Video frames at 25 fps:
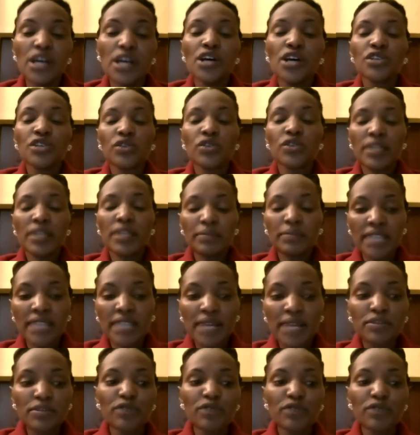So
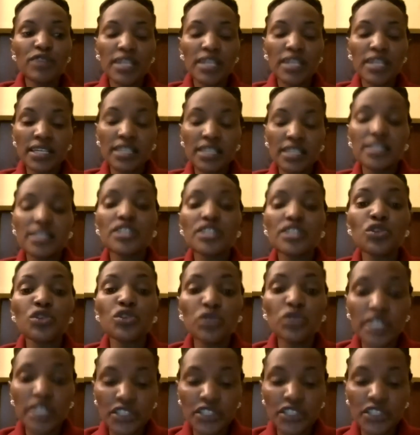sometimes you think it's too
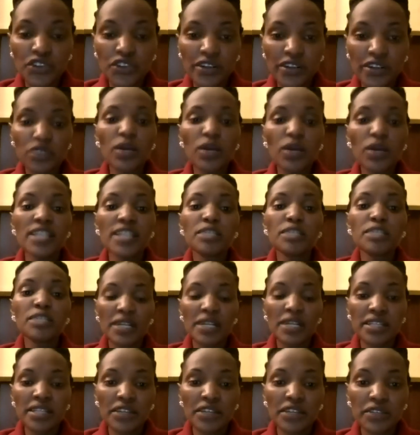dangerous, you can
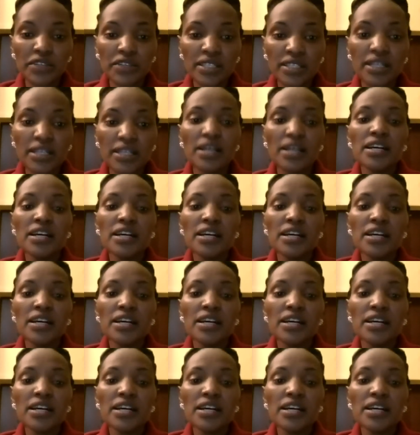spread the risk.